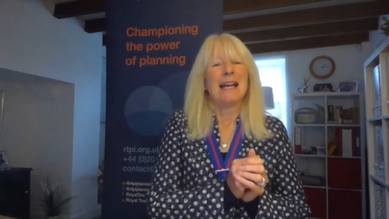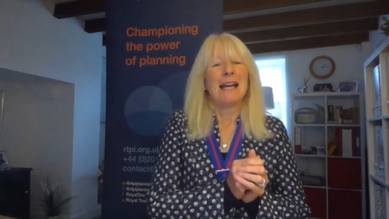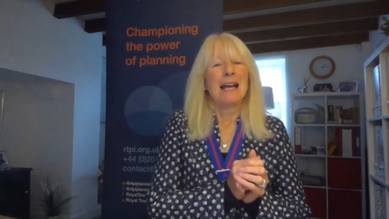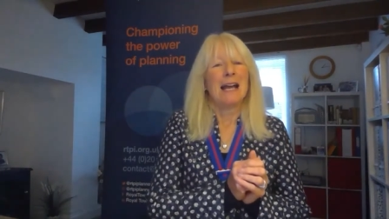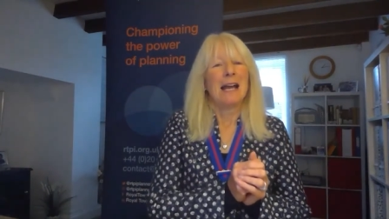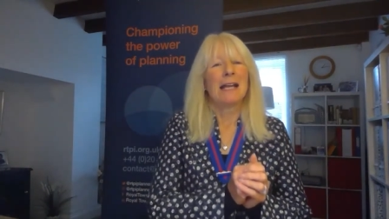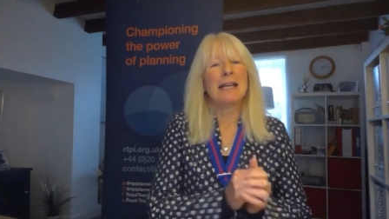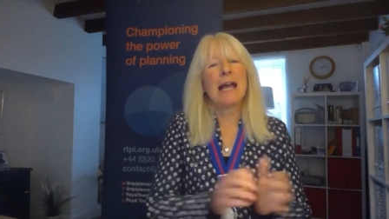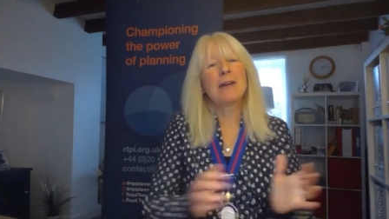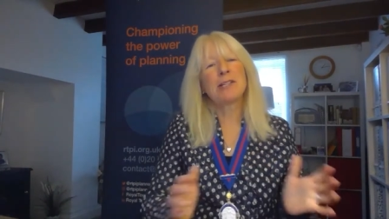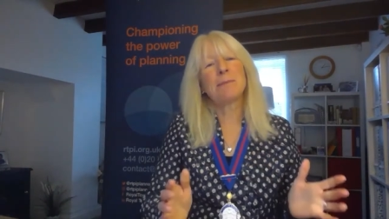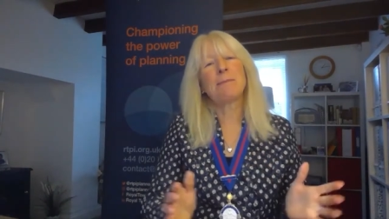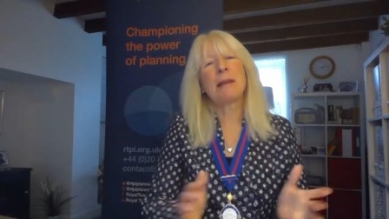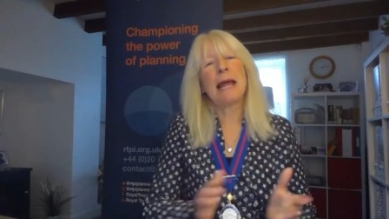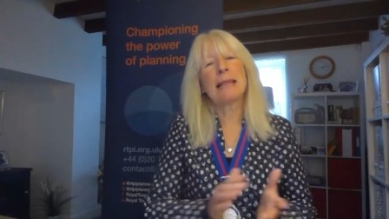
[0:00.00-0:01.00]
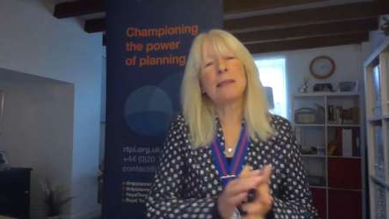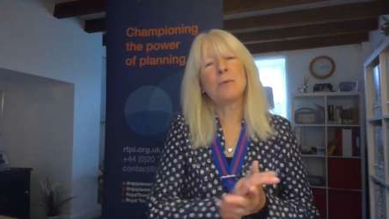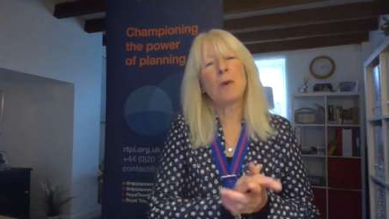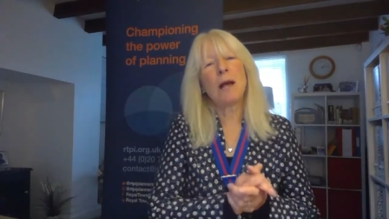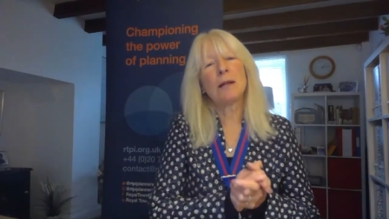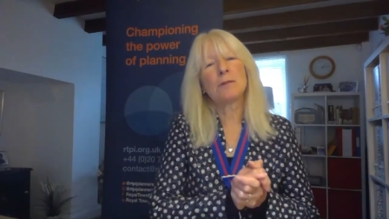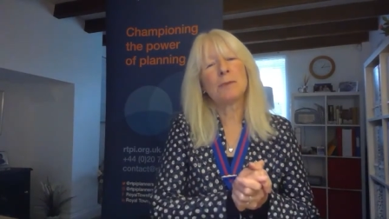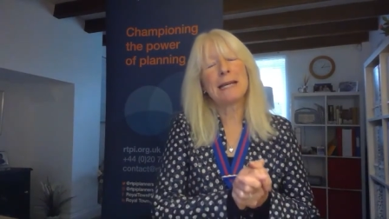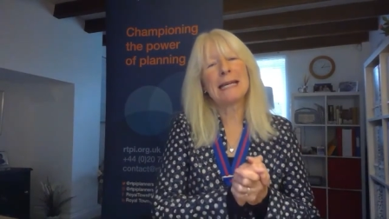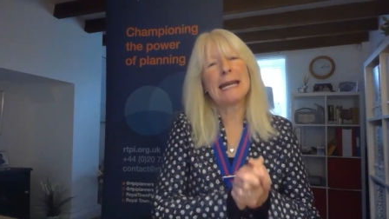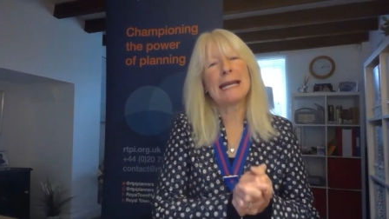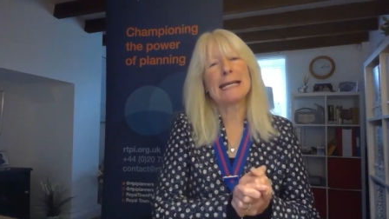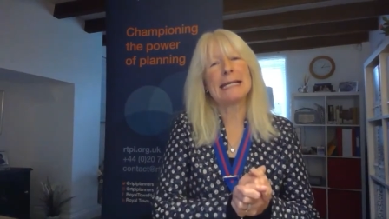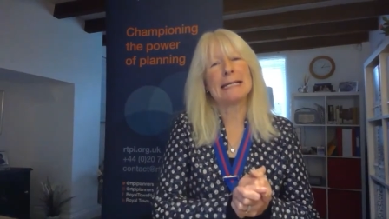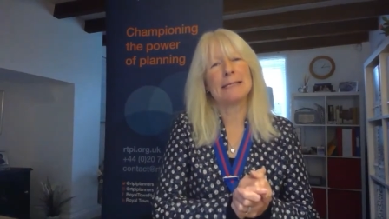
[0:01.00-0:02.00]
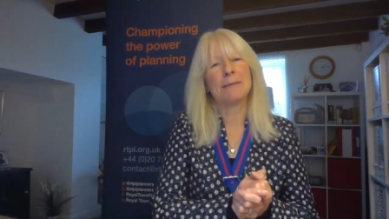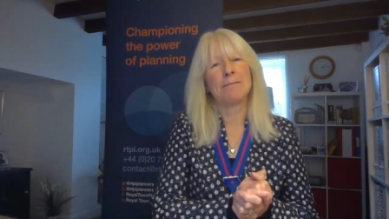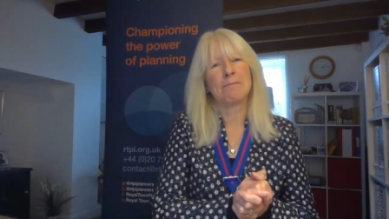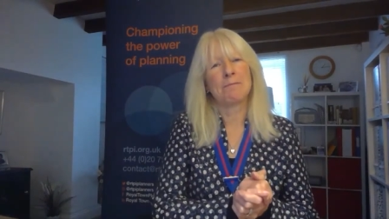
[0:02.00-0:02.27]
And now to plan the world we need.